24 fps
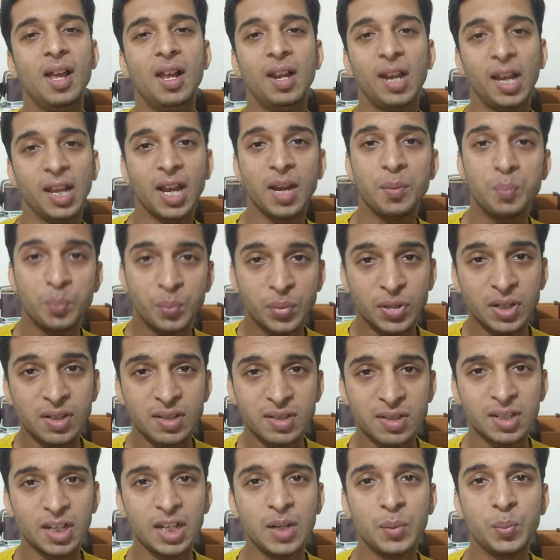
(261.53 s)
Like, I
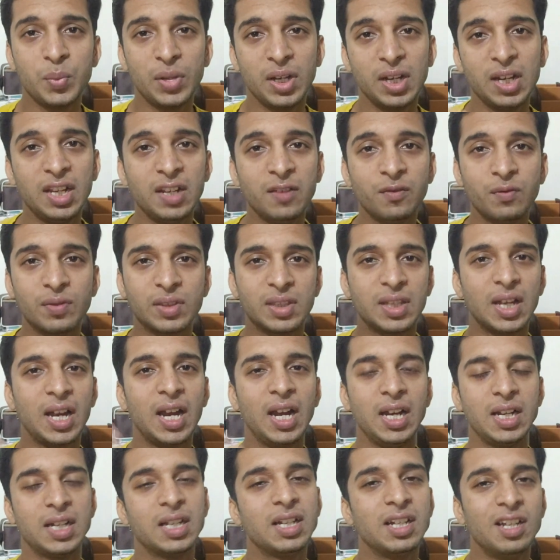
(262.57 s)
personally believe
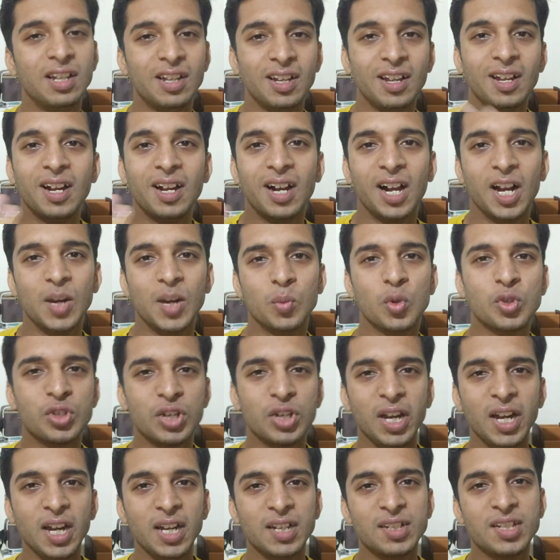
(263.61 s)
that almost
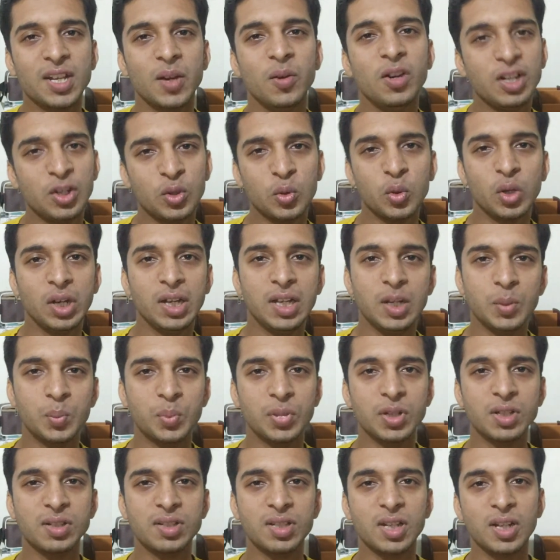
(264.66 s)

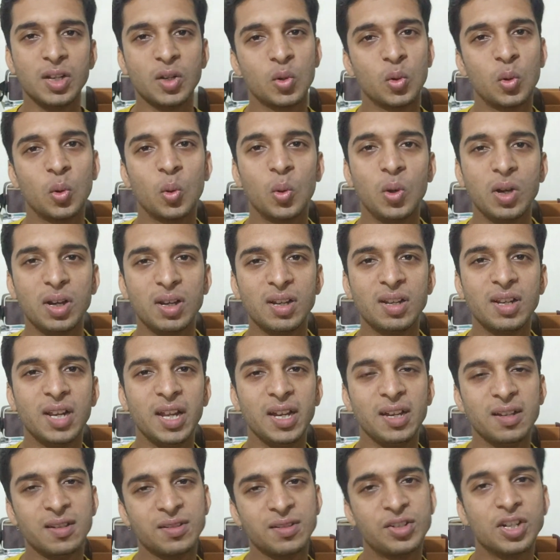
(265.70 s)
70-80% role,
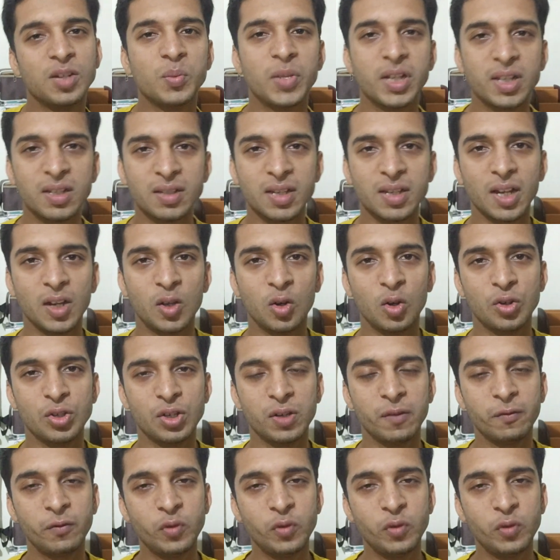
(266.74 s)
like, is done by the psychology.